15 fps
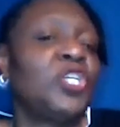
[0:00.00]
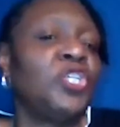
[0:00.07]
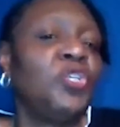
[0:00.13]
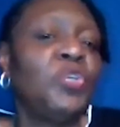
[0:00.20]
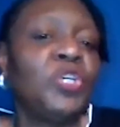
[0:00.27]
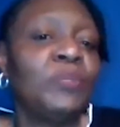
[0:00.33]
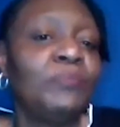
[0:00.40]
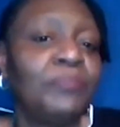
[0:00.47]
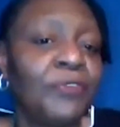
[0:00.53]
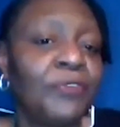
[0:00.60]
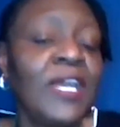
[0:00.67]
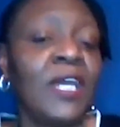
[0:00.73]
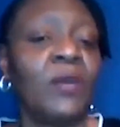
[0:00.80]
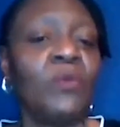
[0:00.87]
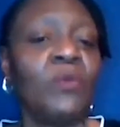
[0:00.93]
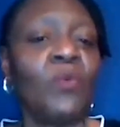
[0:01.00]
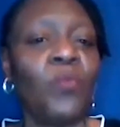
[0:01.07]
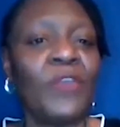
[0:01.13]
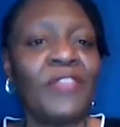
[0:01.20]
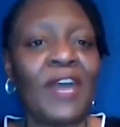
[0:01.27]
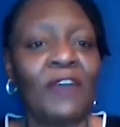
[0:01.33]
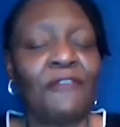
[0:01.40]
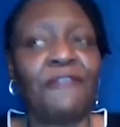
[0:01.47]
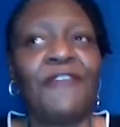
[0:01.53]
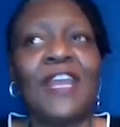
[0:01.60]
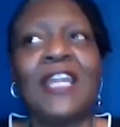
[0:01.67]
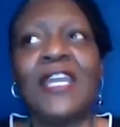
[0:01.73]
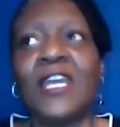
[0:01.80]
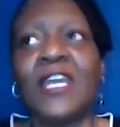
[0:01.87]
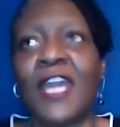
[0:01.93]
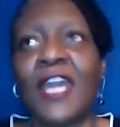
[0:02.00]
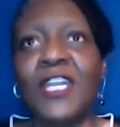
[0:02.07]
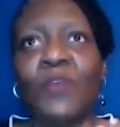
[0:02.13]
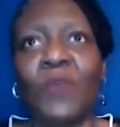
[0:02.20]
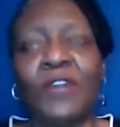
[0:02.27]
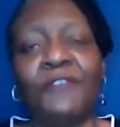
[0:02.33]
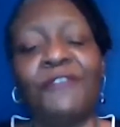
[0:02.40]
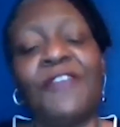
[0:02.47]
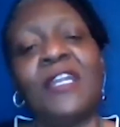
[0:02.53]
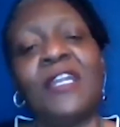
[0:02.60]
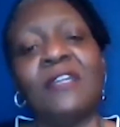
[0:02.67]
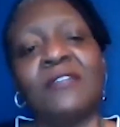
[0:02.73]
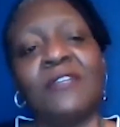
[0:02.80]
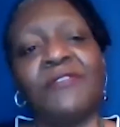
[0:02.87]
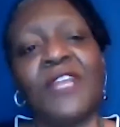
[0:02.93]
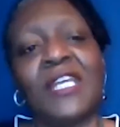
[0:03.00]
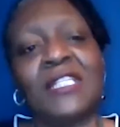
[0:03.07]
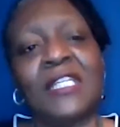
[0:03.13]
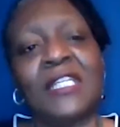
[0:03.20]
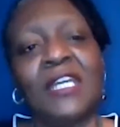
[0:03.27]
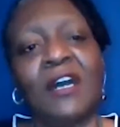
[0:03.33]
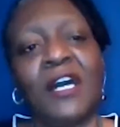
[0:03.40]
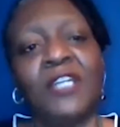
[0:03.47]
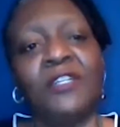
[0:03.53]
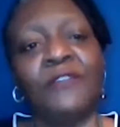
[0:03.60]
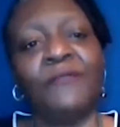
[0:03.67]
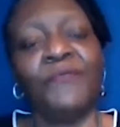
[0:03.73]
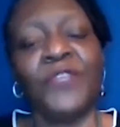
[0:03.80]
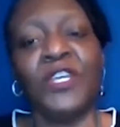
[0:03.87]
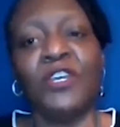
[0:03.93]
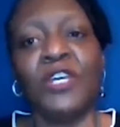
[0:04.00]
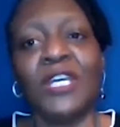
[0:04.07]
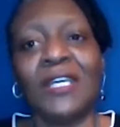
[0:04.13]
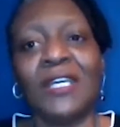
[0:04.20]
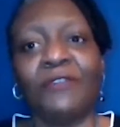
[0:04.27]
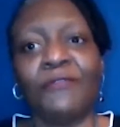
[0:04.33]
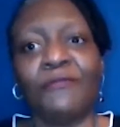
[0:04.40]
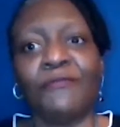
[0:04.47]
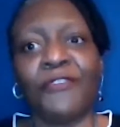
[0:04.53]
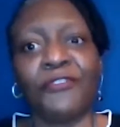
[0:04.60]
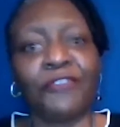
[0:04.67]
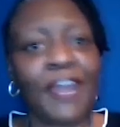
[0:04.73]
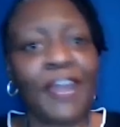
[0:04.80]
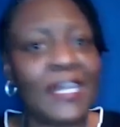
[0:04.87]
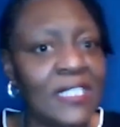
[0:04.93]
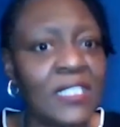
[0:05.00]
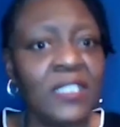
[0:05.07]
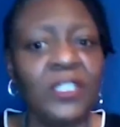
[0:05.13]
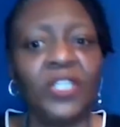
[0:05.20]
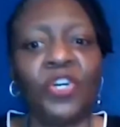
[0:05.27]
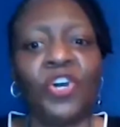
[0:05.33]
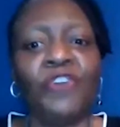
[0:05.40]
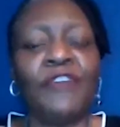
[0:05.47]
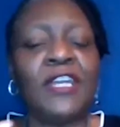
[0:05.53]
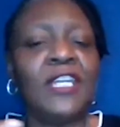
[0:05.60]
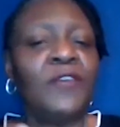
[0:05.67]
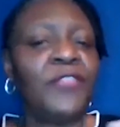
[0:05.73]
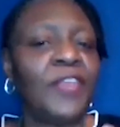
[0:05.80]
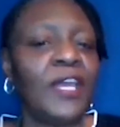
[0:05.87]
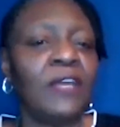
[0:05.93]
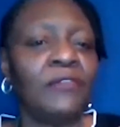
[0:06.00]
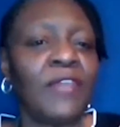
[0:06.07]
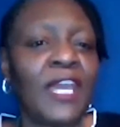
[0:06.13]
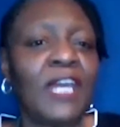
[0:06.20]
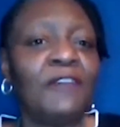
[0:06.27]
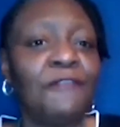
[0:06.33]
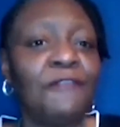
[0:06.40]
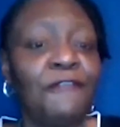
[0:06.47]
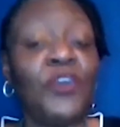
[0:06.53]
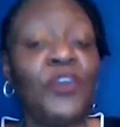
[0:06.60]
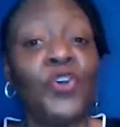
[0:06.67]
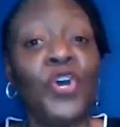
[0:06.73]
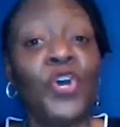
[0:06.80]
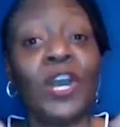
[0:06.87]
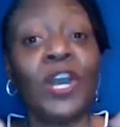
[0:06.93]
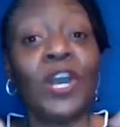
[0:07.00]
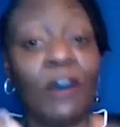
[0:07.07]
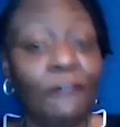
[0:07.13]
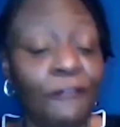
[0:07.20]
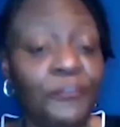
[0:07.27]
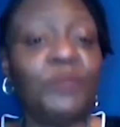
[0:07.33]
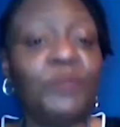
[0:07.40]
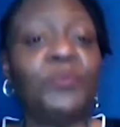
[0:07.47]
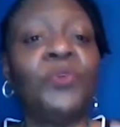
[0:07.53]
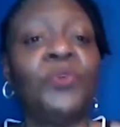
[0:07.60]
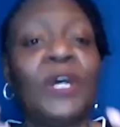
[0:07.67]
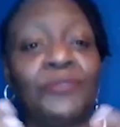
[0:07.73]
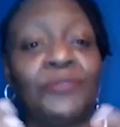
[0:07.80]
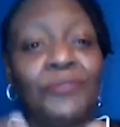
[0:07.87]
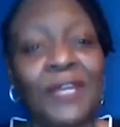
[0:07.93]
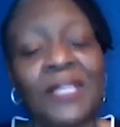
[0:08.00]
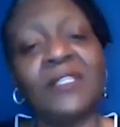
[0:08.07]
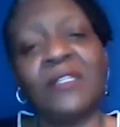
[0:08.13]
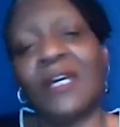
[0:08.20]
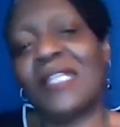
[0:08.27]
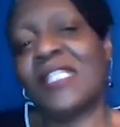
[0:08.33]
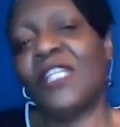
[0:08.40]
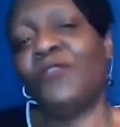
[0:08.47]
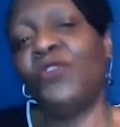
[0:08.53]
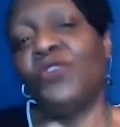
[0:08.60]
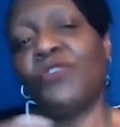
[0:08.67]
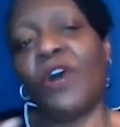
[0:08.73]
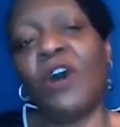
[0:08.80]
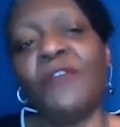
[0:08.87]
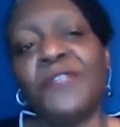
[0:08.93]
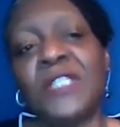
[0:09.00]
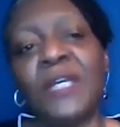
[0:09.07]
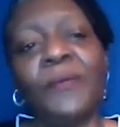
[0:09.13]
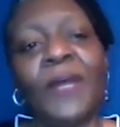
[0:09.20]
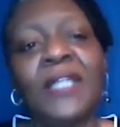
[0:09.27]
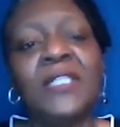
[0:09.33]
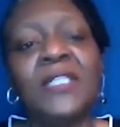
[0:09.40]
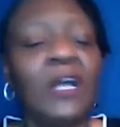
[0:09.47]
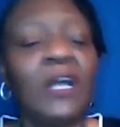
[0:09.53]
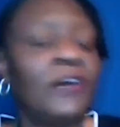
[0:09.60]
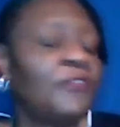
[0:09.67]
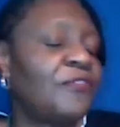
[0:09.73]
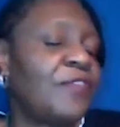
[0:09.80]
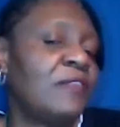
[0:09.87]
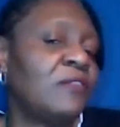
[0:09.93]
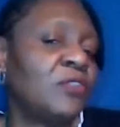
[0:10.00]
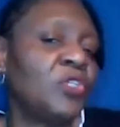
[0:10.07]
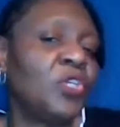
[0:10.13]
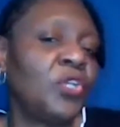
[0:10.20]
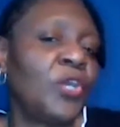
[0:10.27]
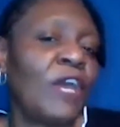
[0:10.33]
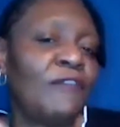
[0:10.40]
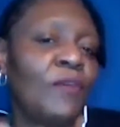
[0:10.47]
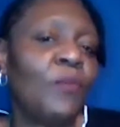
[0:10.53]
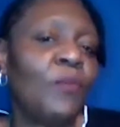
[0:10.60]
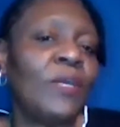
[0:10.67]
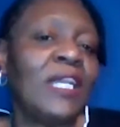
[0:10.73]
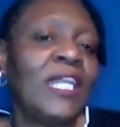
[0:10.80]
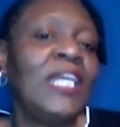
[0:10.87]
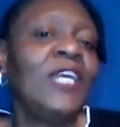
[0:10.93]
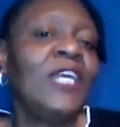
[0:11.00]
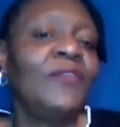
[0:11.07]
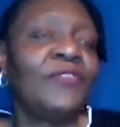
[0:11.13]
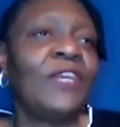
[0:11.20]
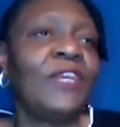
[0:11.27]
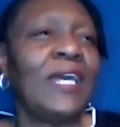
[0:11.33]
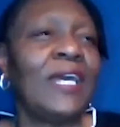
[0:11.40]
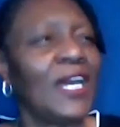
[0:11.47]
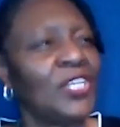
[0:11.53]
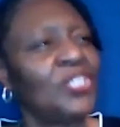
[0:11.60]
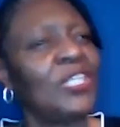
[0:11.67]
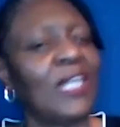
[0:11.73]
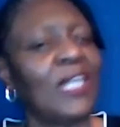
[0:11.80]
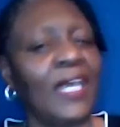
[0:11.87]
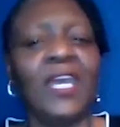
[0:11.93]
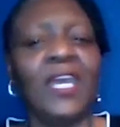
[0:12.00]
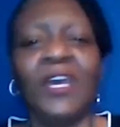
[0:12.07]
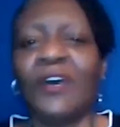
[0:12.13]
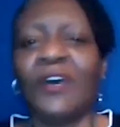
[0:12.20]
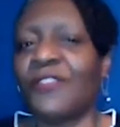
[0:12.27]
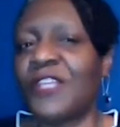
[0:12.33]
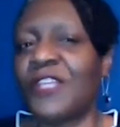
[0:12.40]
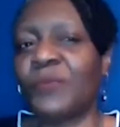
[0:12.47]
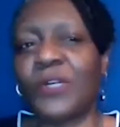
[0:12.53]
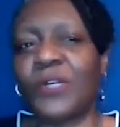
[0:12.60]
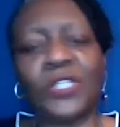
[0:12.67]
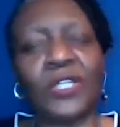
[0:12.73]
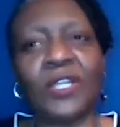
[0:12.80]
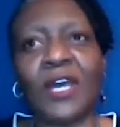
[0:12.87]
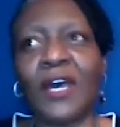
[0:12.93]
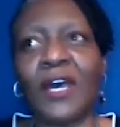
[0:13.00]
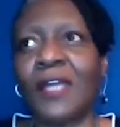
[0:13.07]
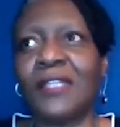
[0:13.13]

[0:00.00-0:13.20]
that you can bring without anyone feeling that there's any kind of threat or anything. They can feel comfortable and recognize. And if you craft it well enough, then everyone leaves feeling actually this wasn't